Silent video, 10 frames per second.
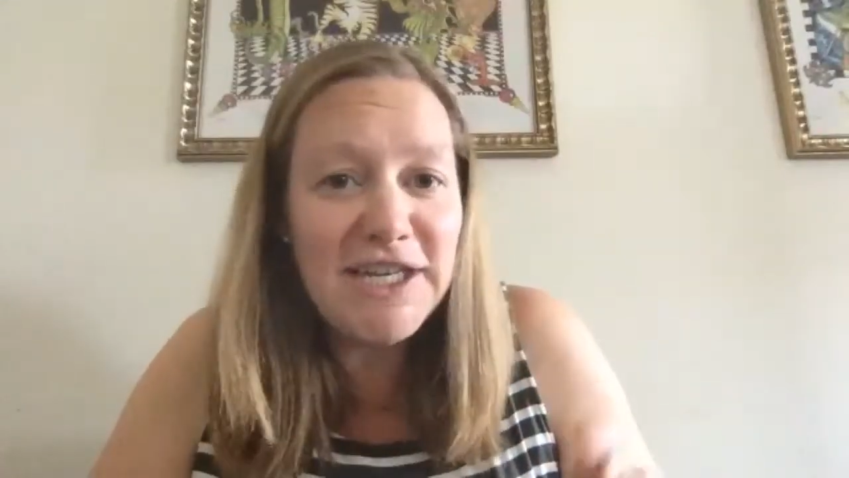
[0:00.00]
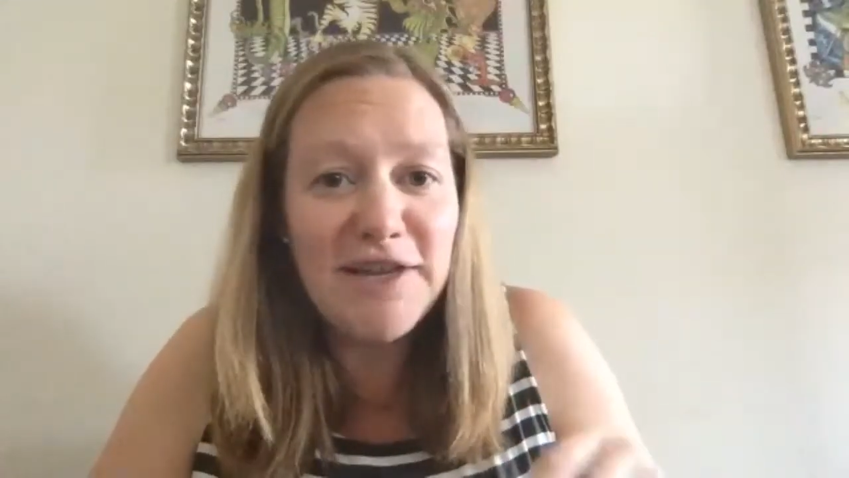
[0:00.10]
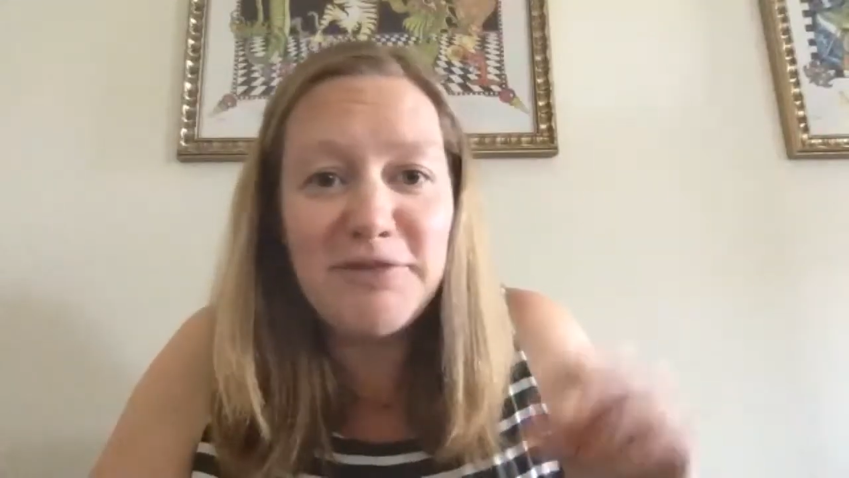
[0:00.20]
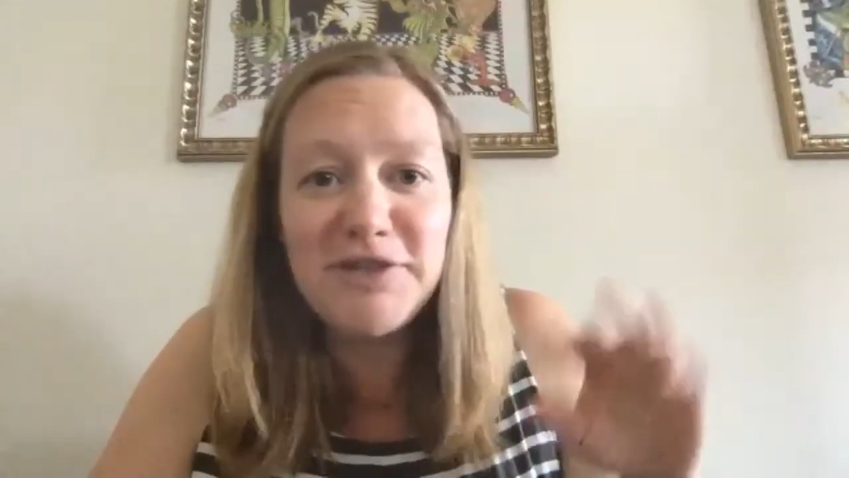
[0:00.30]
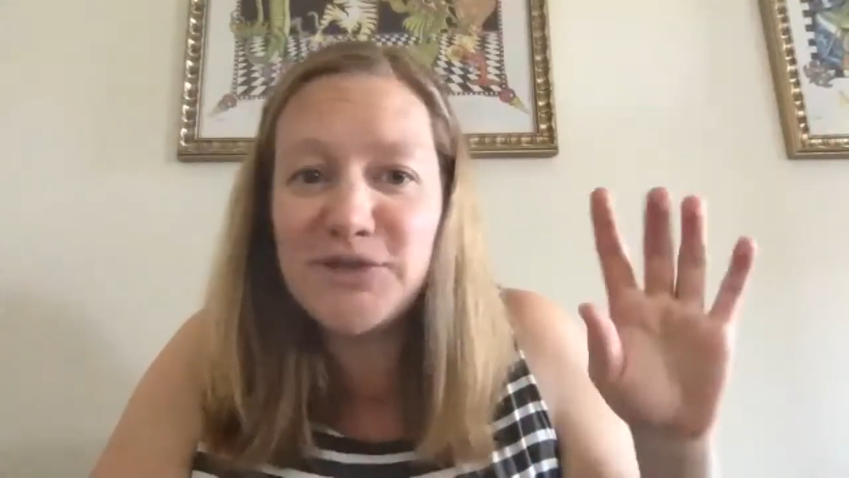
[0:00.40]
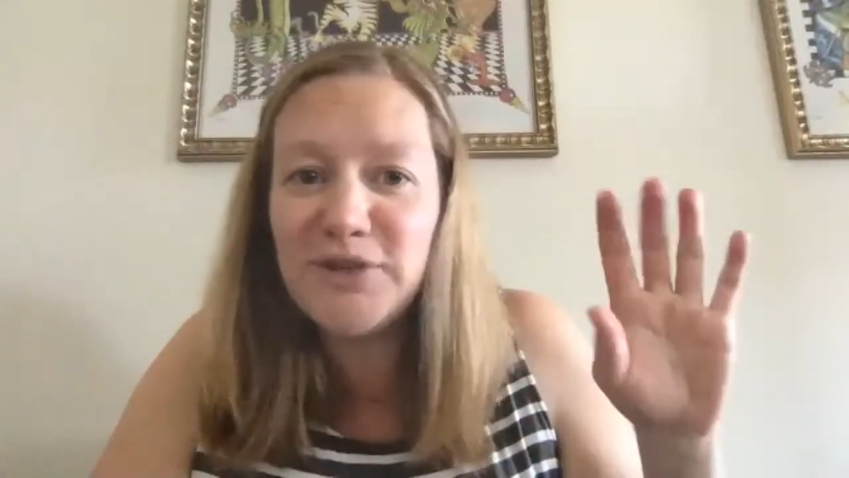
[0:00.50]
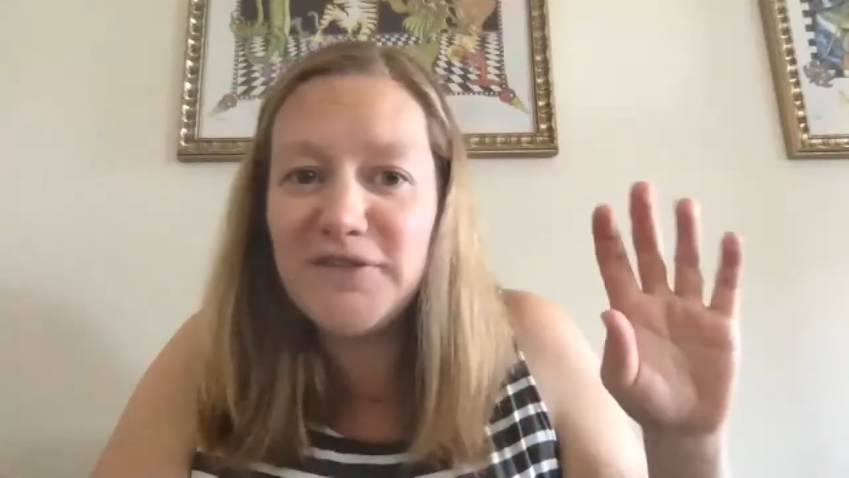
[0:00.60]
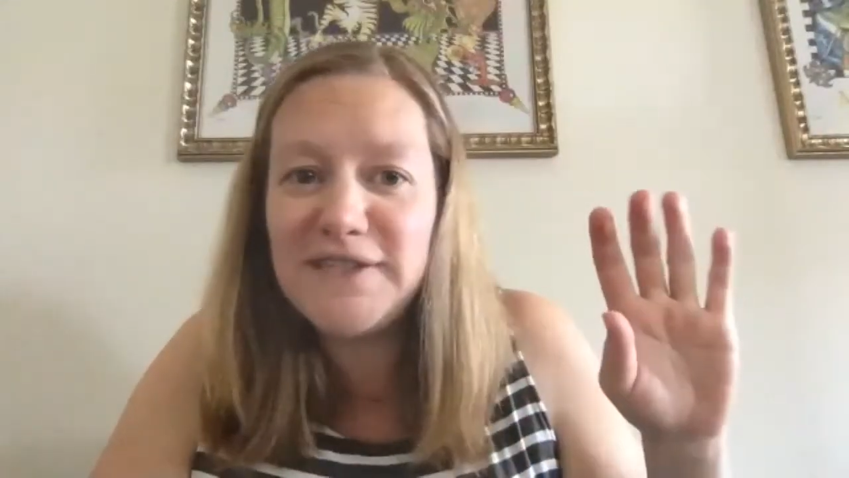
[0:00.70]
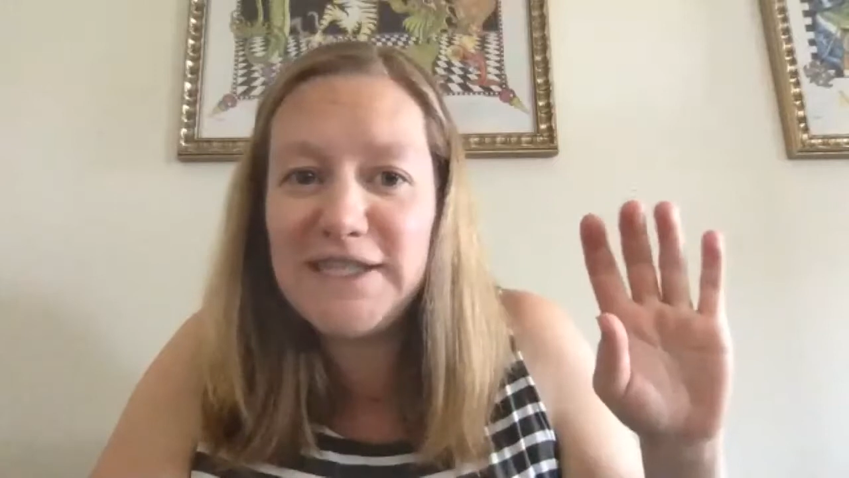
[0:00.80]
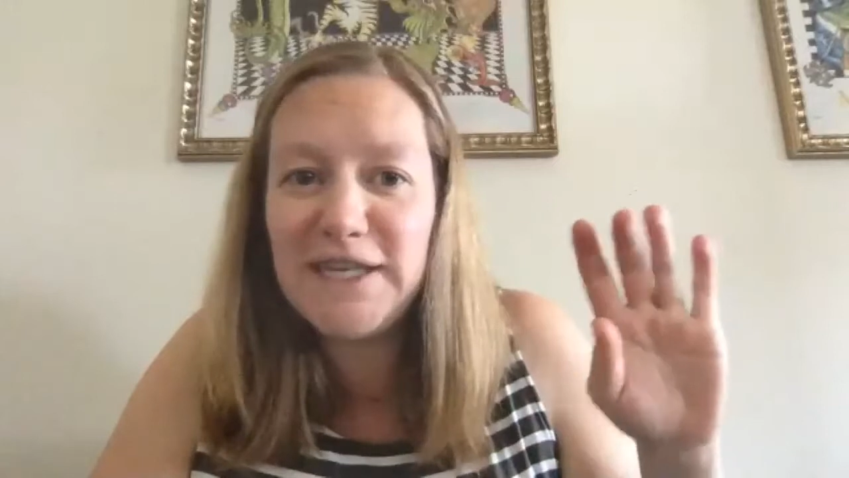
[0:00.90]
and we sort of
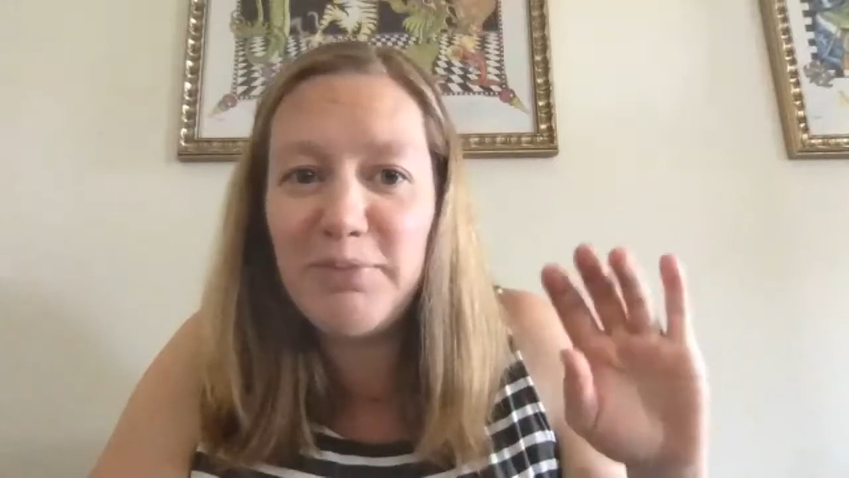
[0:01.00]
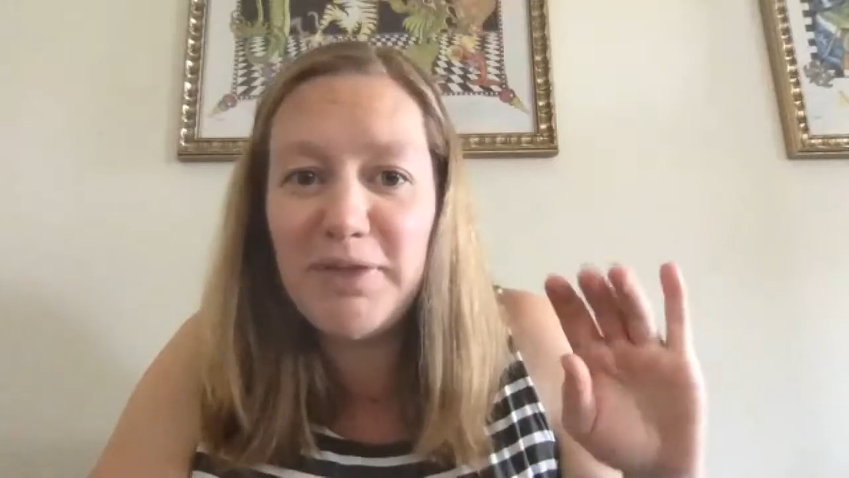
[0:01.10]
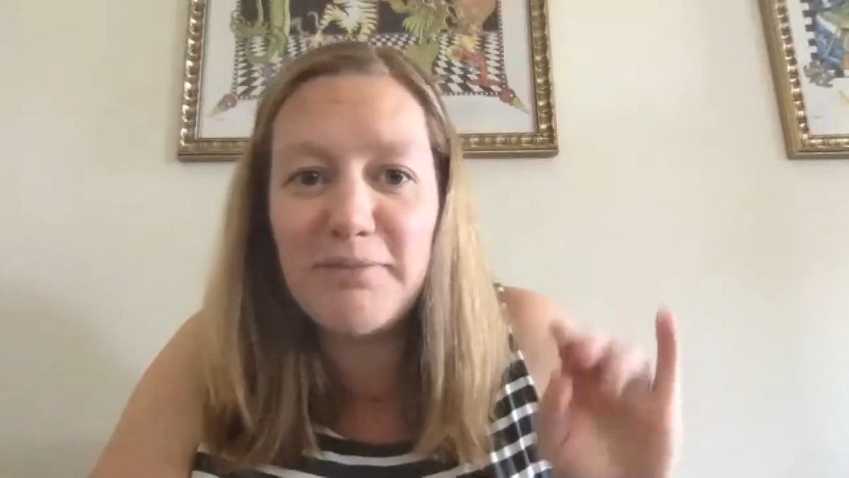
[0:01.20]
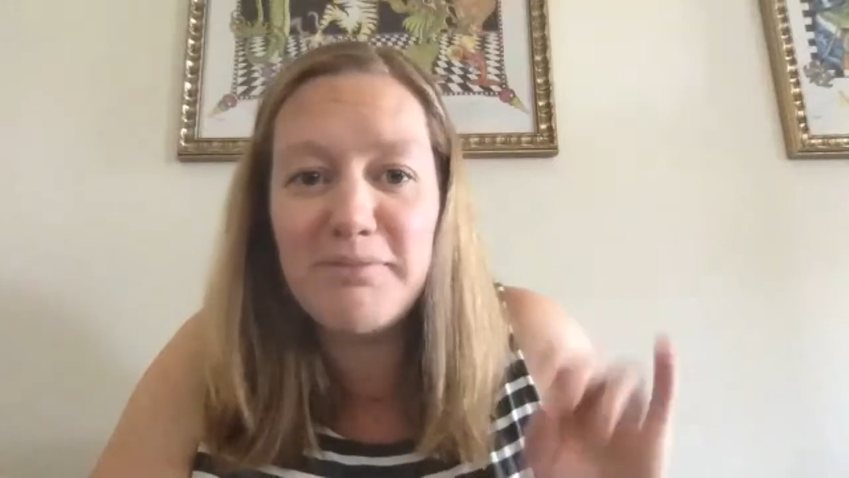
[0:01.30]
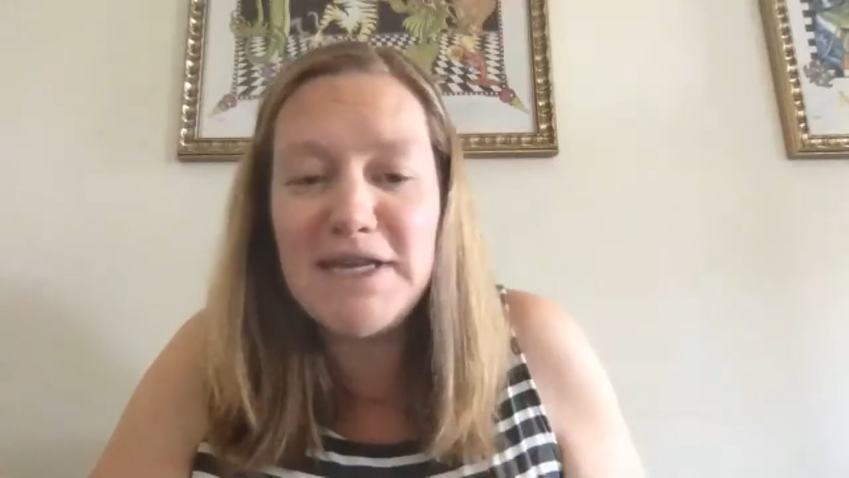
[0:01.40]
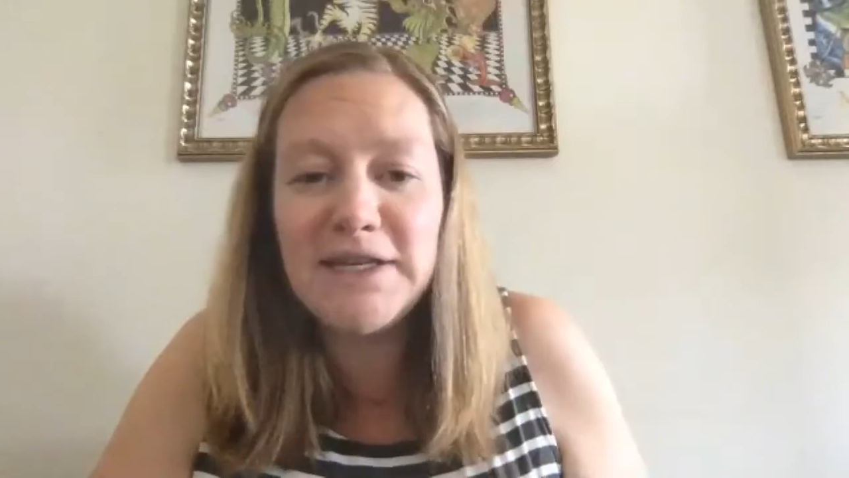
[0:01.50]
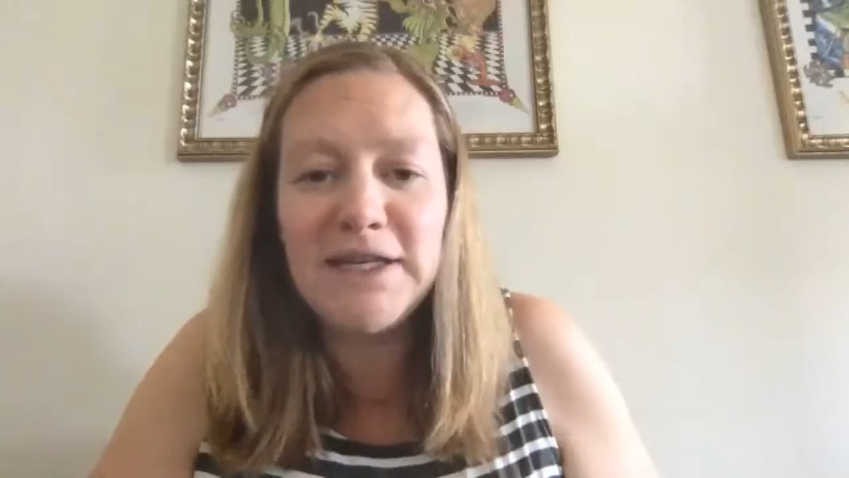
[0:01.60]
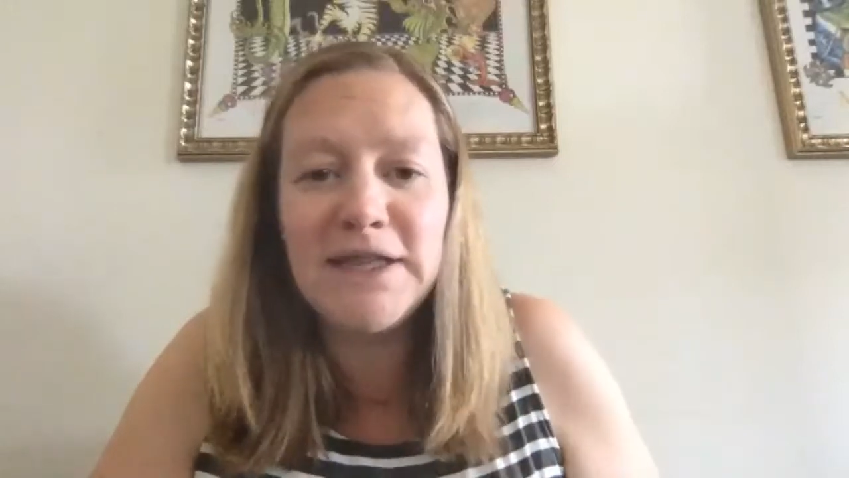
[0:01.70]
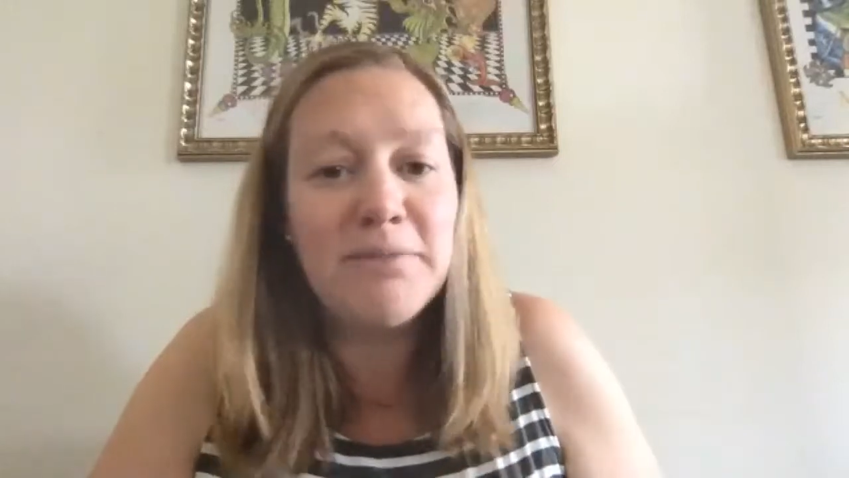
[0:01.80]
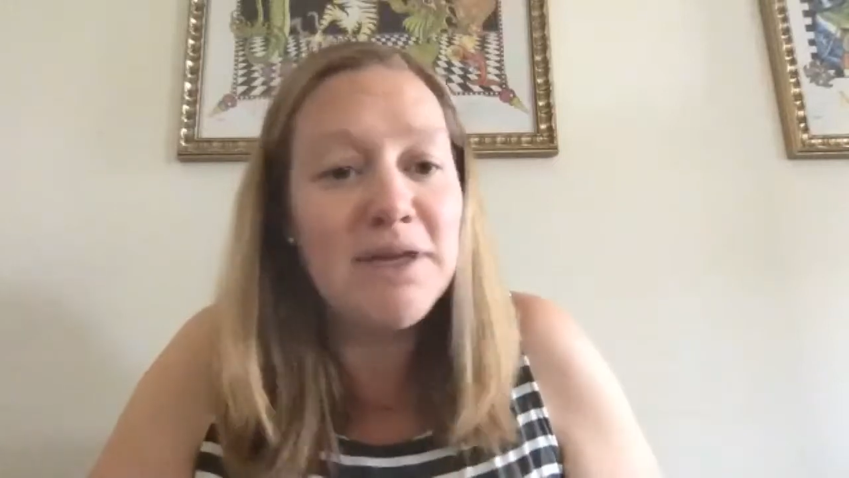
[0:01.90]
skip the meat
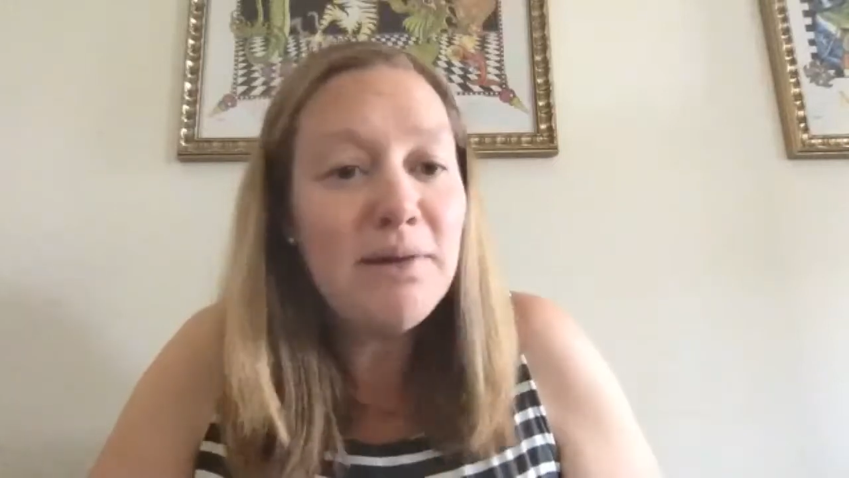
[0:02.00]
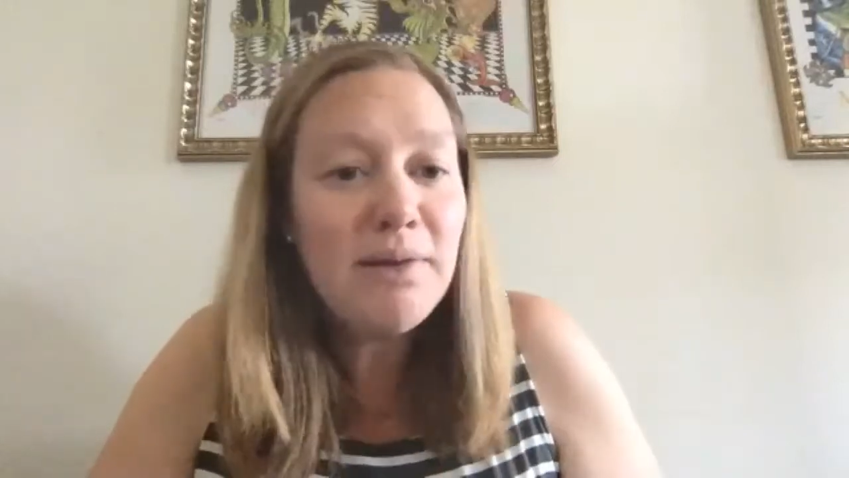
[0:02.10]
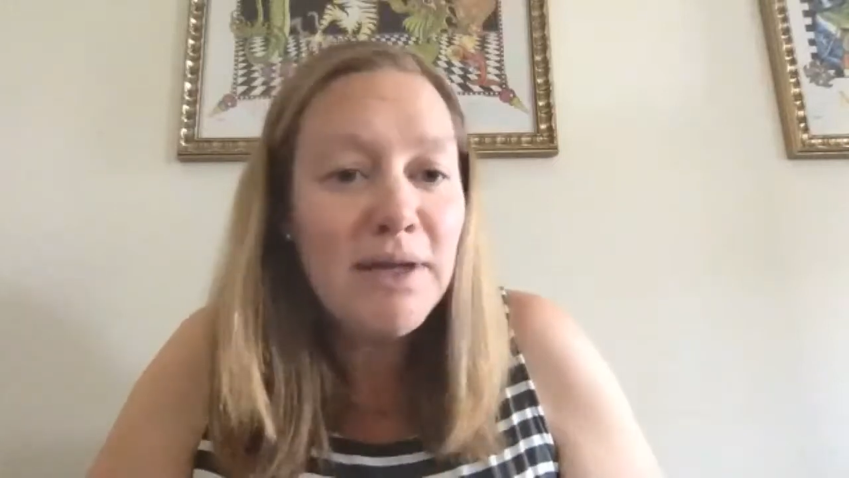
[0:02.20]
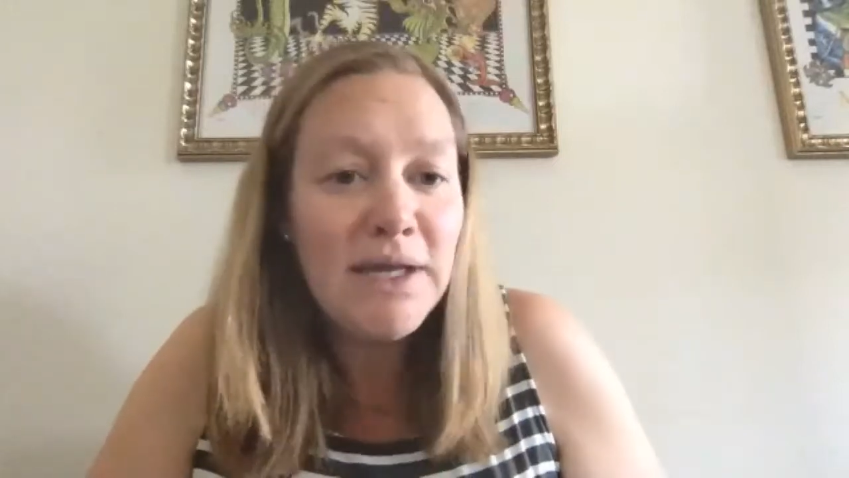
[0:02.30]
in the middle.